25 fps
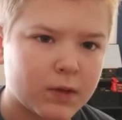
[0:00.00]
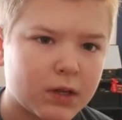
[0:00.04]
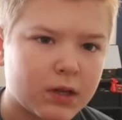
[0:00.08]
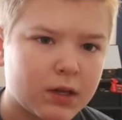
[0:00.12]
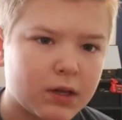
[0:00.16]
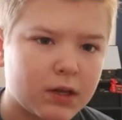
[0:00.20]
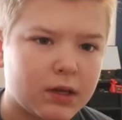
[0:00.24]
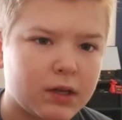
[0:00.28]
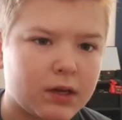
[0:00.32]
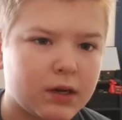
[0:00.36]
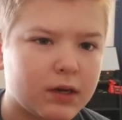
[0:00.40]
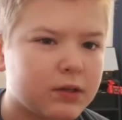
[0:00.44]

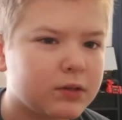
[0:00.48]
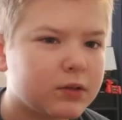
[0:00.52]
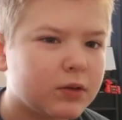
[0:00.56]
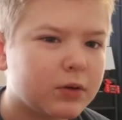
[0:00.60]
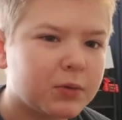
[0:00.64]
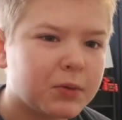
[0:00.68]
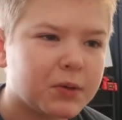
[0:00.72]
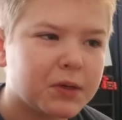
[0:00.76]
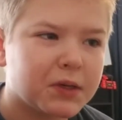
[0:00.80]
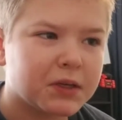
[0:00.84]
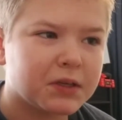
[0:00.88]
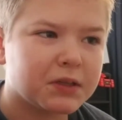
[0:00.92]
and I don't
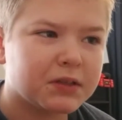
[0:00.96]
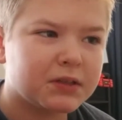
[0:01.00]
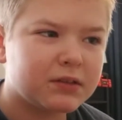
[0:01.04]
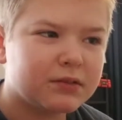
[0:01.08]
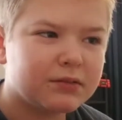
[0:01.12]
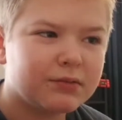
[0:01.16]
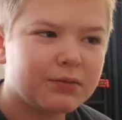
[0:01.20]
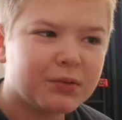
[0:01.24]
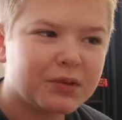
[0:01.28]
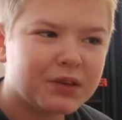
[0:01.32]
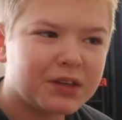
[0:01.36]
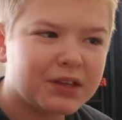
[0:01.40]
want to
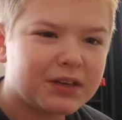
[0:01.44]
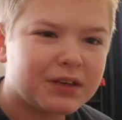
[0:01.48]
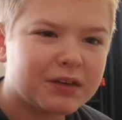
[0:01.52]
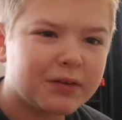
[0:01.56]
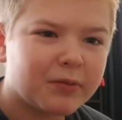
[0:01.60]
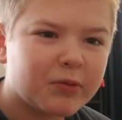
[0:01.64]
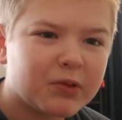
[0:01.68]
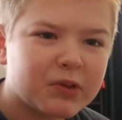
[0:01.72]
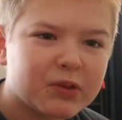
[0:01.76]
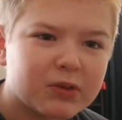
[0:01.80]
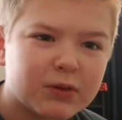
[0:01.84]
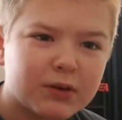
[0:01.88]
really
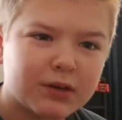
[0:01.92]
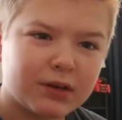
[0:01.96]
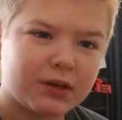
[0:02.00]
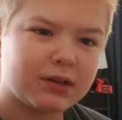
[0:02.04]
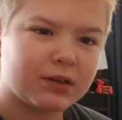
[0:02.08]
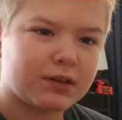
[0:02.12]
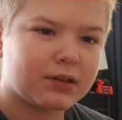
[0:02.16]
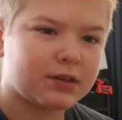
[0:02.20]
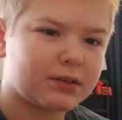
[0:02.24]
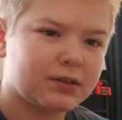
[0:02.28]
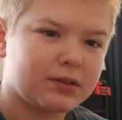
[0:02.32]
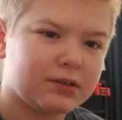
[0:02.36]
demonstrate
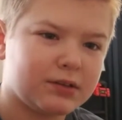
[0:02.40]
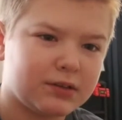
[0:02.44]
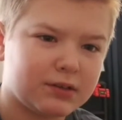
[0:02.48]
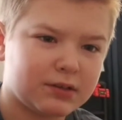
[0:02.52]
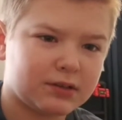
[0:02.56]
it because